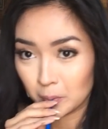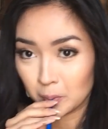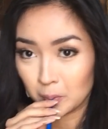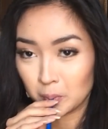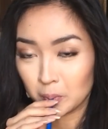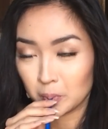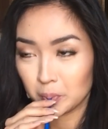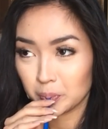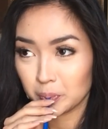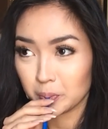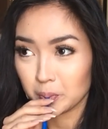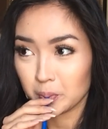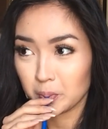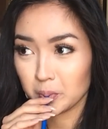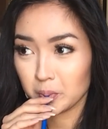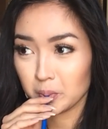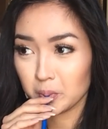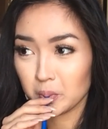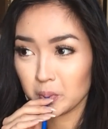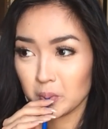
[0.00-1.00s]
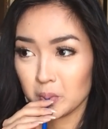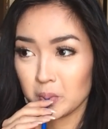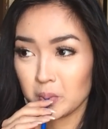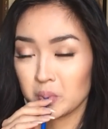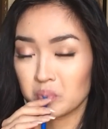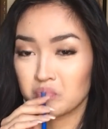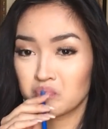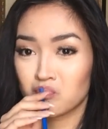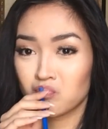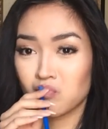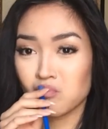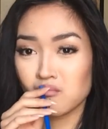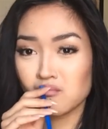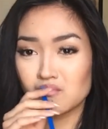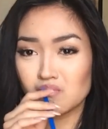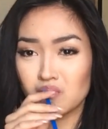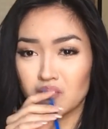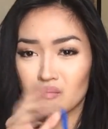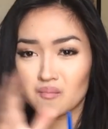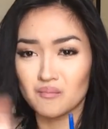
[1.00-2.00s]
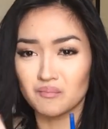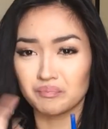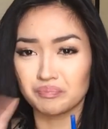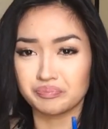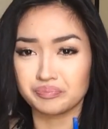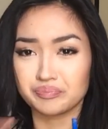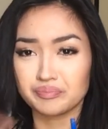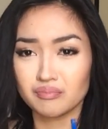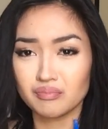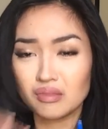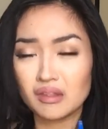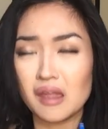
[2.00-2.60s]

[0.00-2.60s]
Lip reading: (silence)